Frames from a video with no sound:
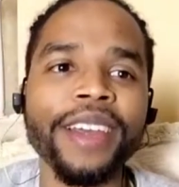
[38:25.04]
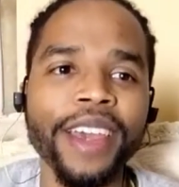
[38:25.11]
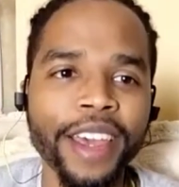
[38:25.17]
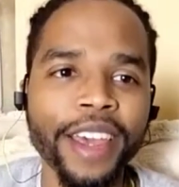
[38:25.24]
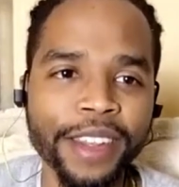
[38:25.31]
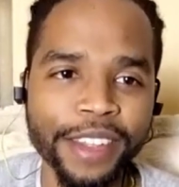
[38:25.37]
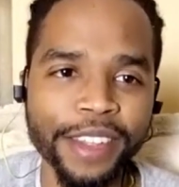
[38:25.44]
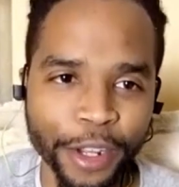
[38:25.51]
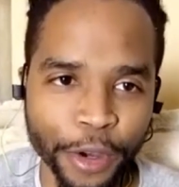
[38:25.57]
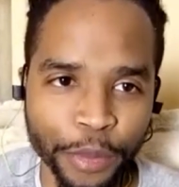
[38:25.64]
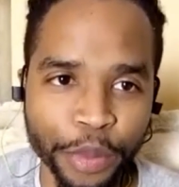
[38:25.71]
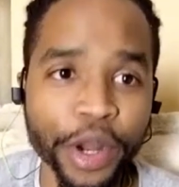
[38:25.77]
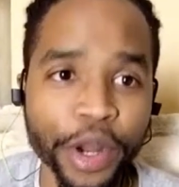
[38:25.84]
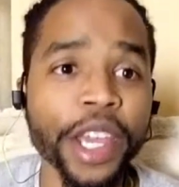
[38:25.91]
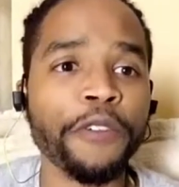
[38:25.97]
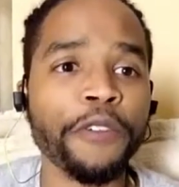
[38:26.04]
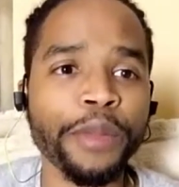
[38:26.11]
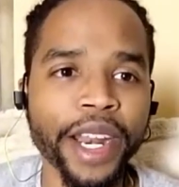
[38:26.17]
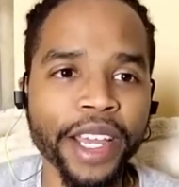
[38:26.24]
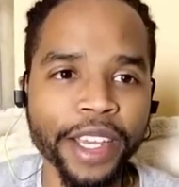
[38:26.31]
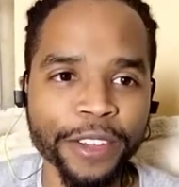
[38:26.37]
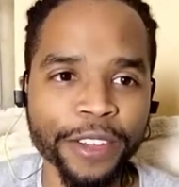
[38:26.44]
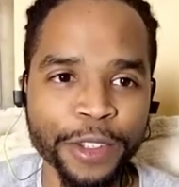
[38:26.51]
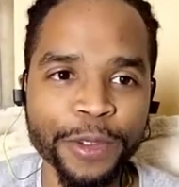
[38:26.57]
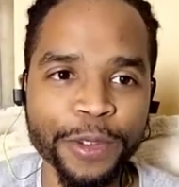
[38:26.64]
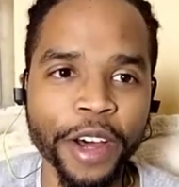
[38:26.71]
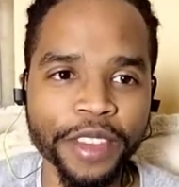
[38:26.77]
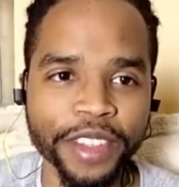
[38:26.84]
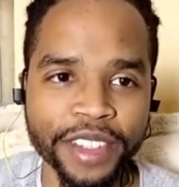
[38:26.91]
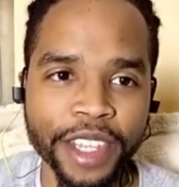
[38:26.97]
and bring everybody else
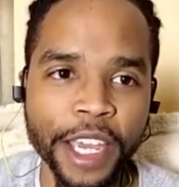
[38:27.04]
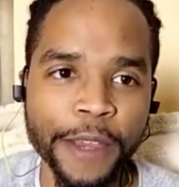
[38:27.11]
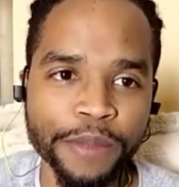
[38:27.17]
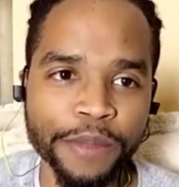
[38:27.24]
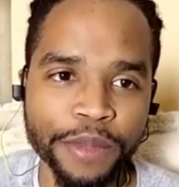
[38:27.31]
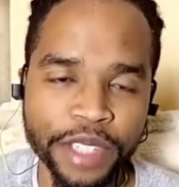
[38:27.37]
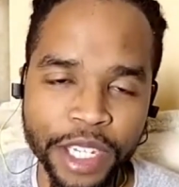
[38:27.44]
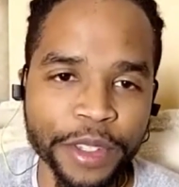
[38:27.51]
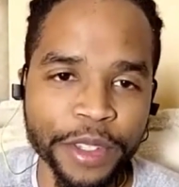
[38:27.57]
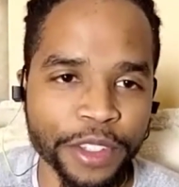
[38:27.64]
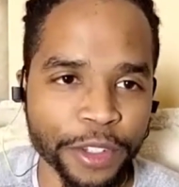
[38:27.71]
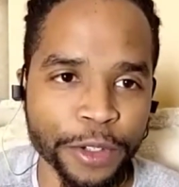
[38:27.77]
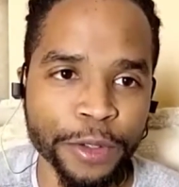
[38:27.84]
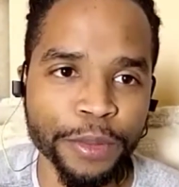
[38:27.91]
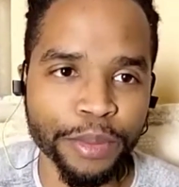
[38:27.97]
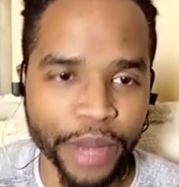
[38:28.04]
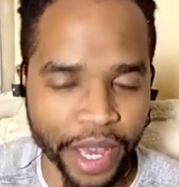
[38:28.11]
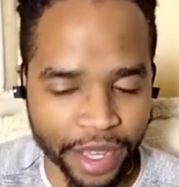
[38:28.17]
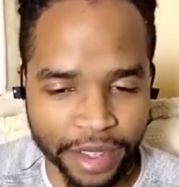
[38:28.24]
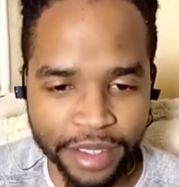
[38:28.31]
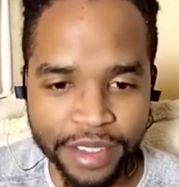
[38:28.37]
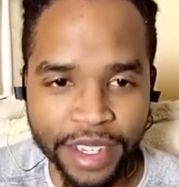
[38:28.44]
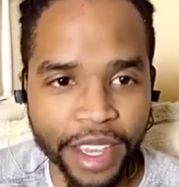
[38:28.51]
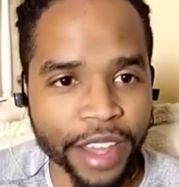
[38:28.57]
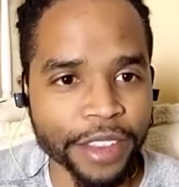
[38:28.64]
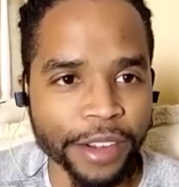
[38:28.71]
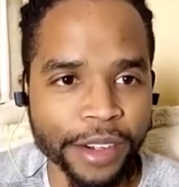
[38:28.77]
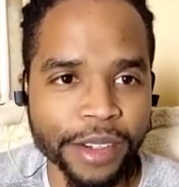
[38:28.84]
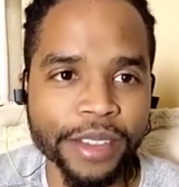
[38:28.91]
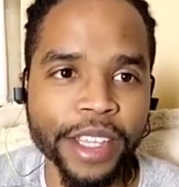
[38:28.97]
who's on the same team as you back
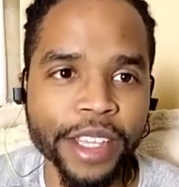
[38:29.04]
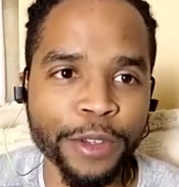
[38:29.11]
together.